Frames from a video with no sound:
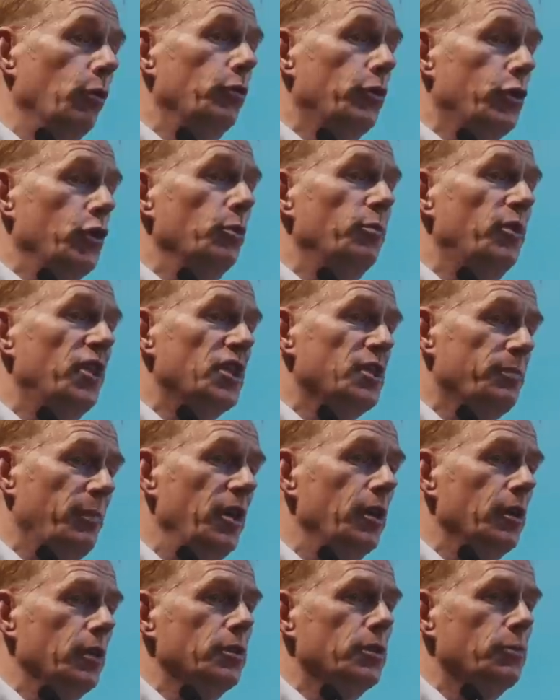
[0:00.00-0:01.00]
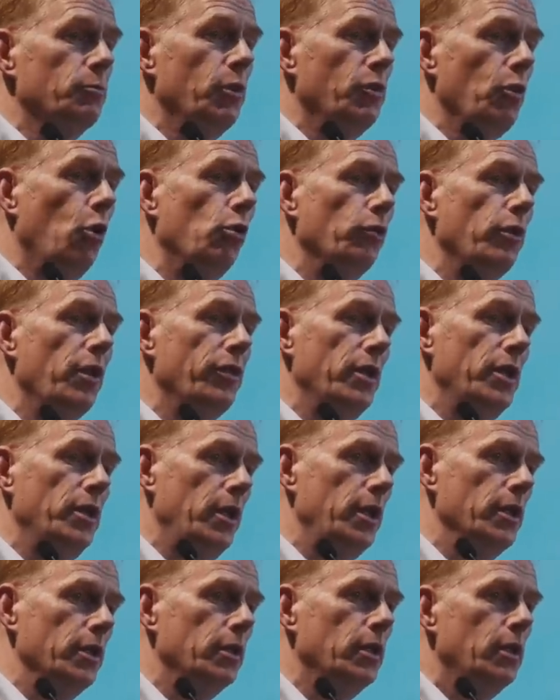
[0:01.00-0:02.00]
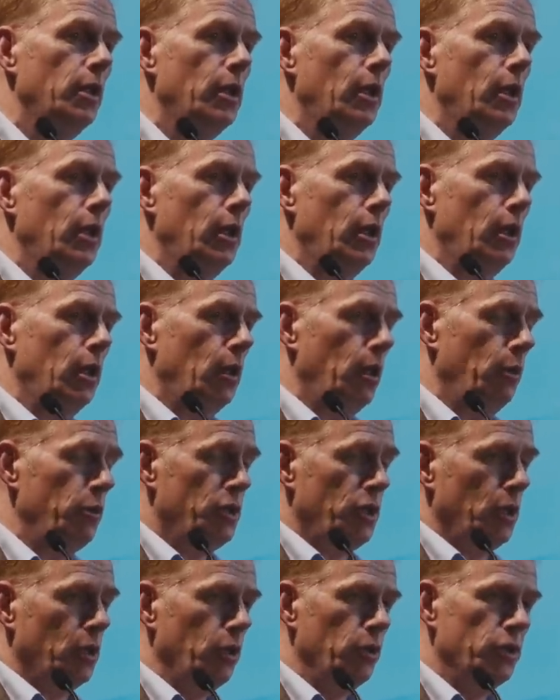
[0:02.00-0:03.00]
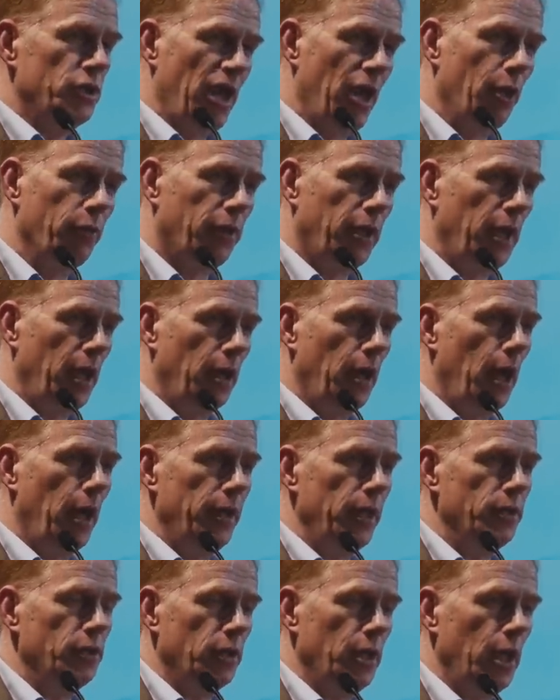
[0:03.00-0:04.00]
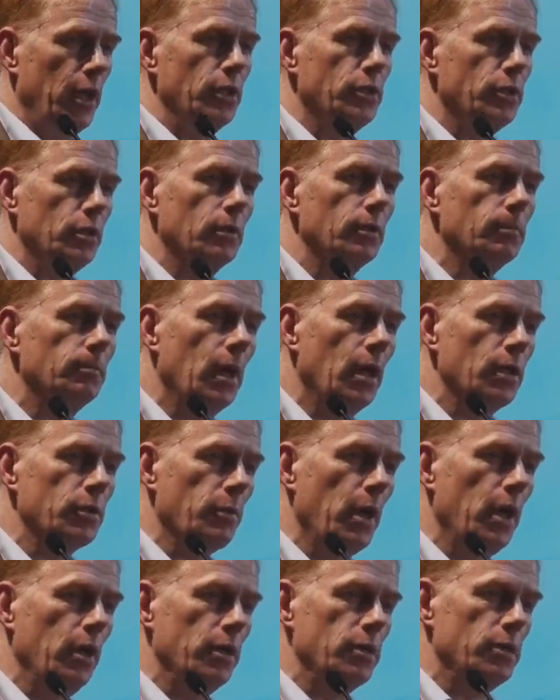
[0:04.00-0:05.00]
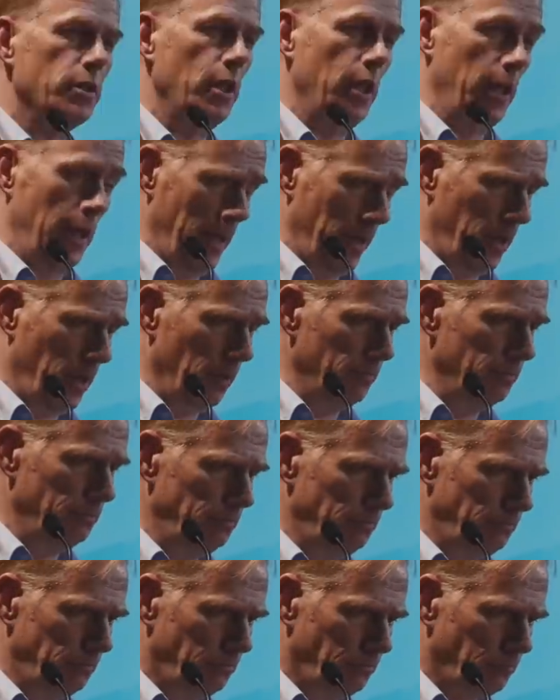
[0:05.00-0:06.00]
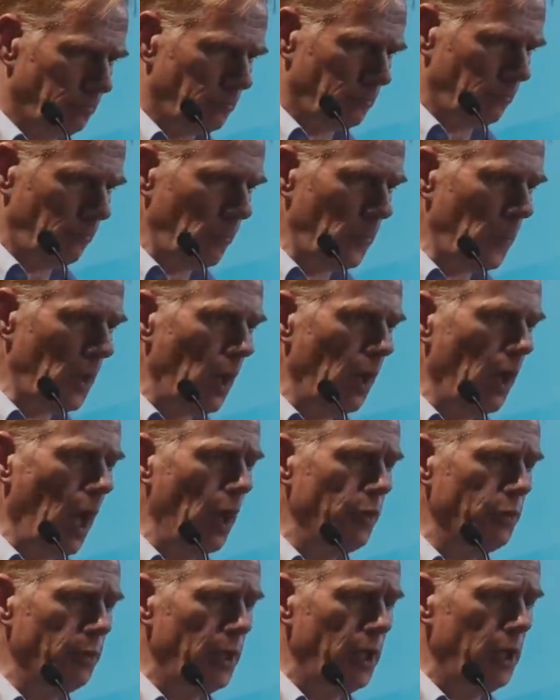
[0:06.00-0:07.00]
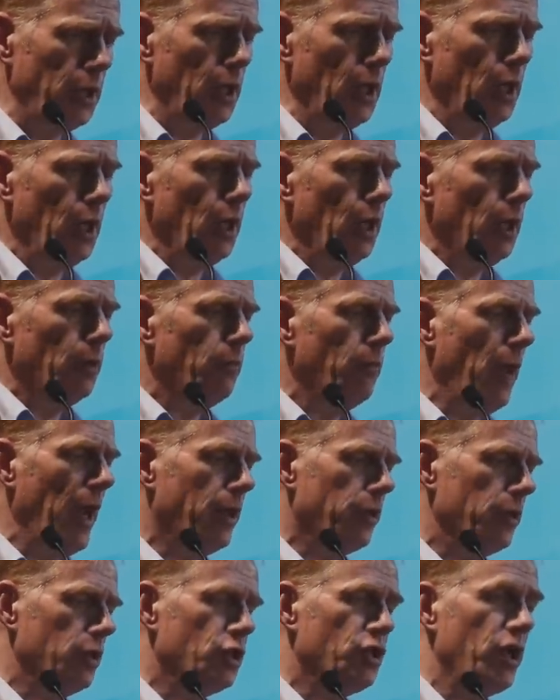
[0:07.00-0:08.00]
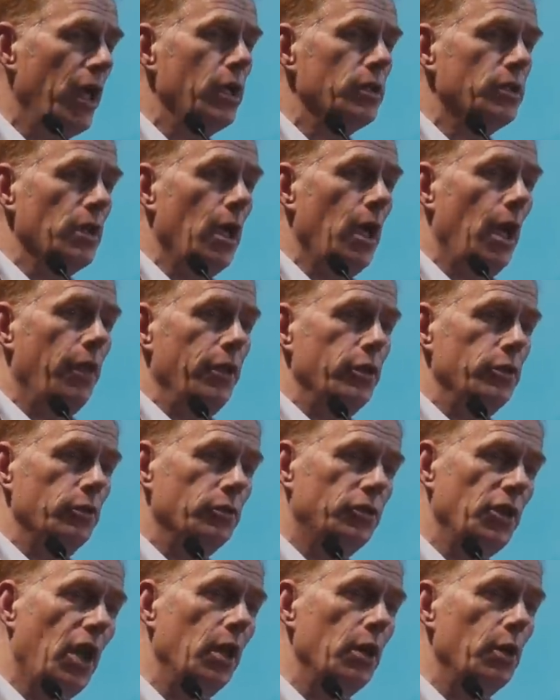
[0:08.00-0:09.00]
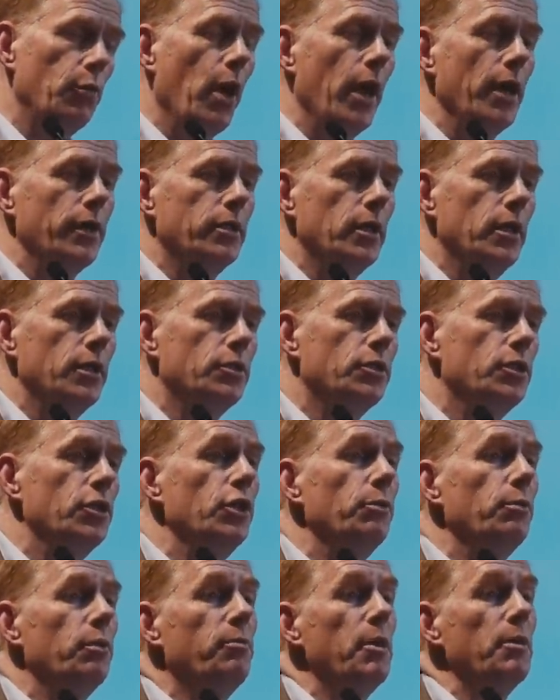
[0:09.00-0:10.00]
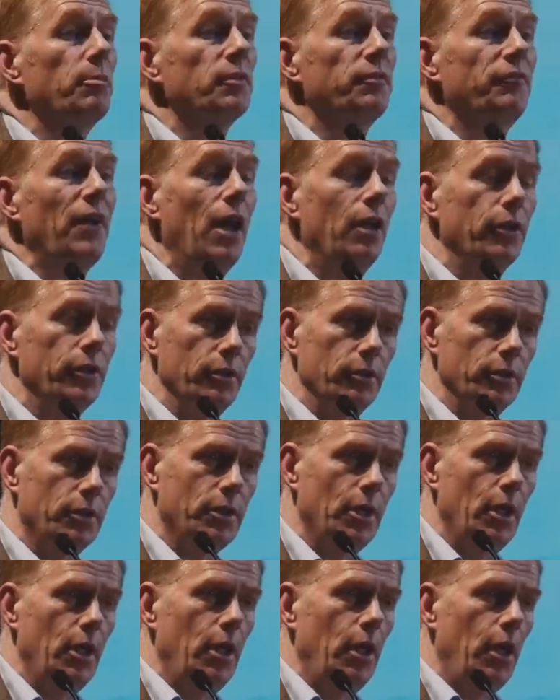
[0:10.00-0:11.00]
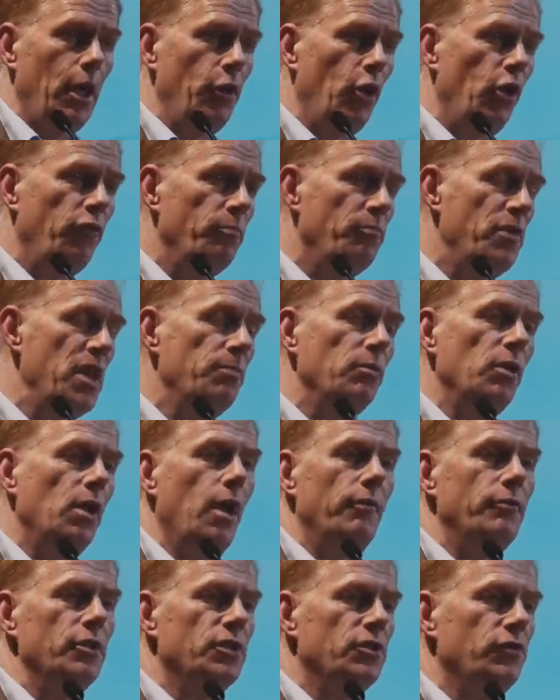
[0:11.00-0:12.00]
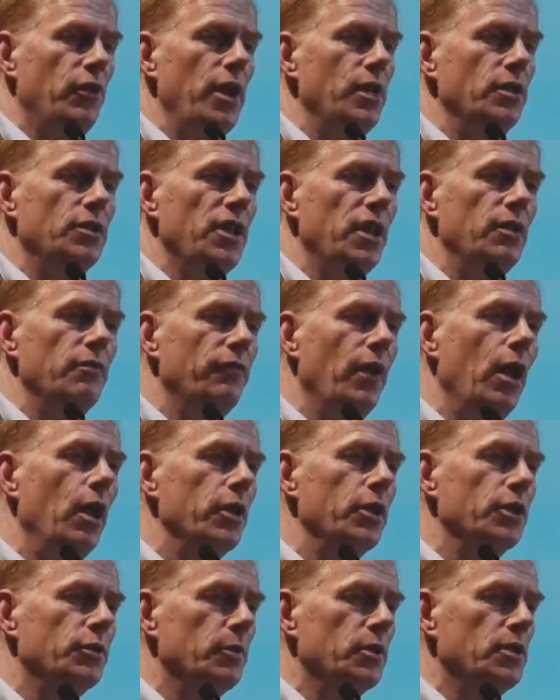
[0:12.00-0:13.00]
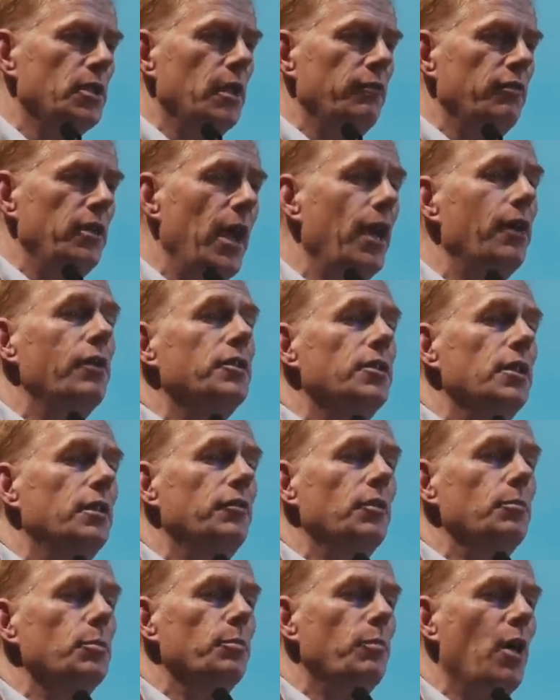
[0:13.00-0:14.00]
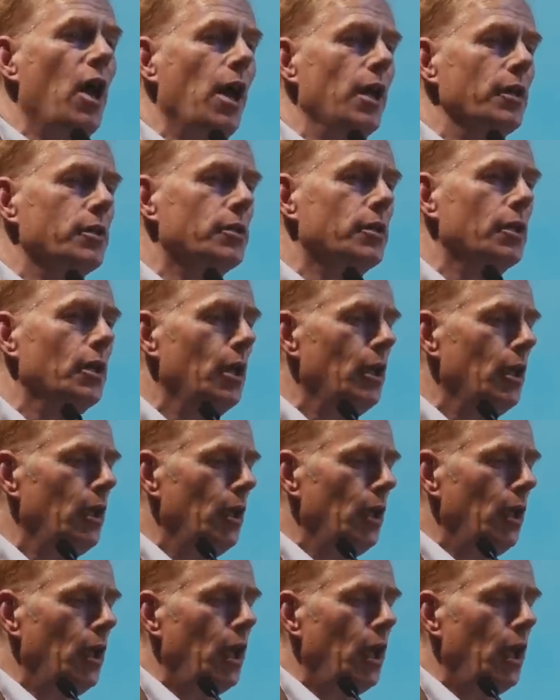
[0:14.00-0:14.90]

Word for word: a full human experience with all that they need, which includes healthcare and education as well as the income. How do we make this change? I think you're entirely right. It's to do with people's values. And often people have a strange set of values which they've inherited from the past.